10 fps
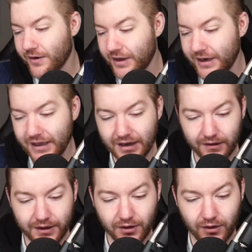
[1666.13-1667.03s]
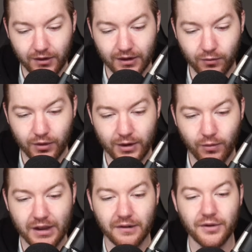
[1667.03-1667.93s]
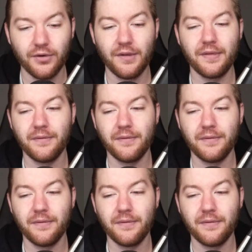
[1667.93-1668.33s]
I'm gonna get a little. We'll, we'll get a little.